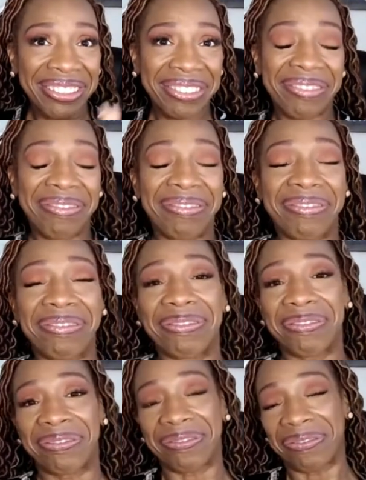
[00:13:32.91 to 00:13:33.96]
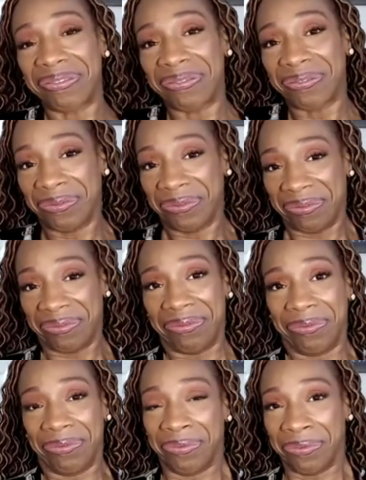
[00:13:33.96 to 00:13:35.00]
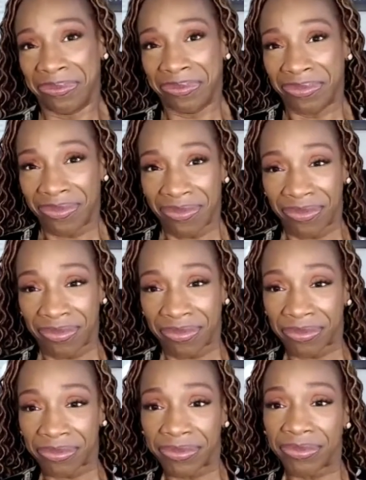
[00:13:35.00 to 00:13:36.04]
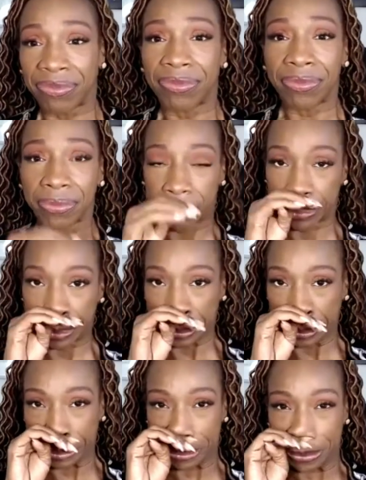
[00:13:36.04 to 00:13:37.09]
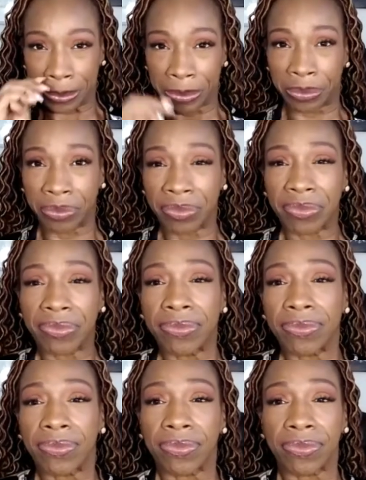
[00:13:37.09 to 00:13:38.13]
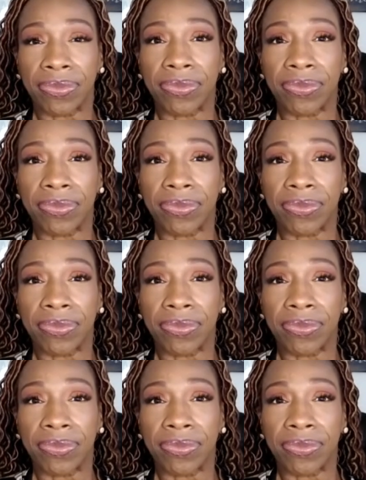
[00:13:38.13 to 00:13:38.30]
(silent)